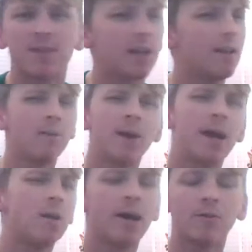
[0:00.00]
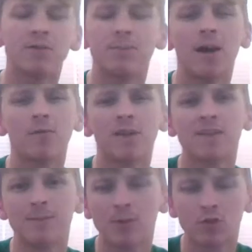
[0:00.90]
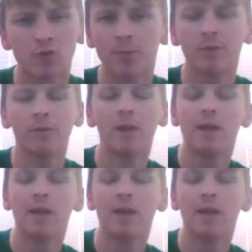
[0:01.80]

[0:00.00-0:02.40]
telling him how his mouth gets him in trouble.